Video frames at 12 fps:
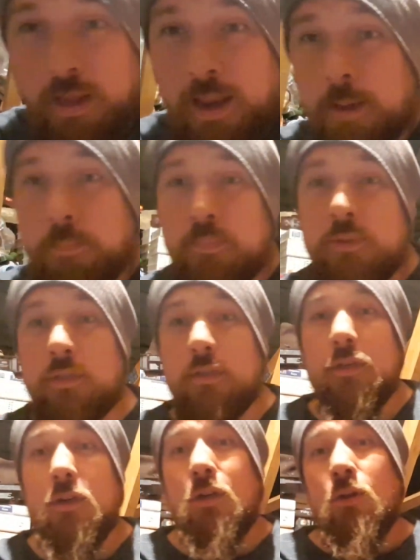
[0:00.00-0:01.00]
collapse
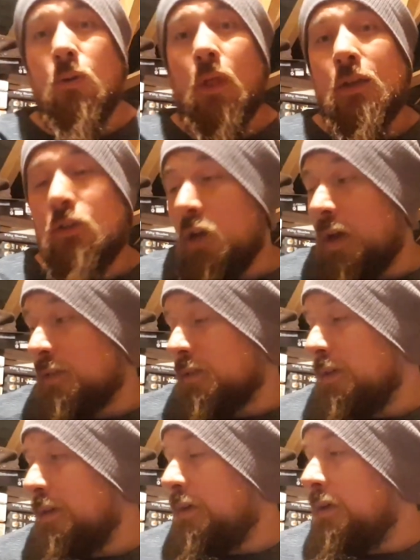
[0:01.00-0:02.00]
and all that jazz.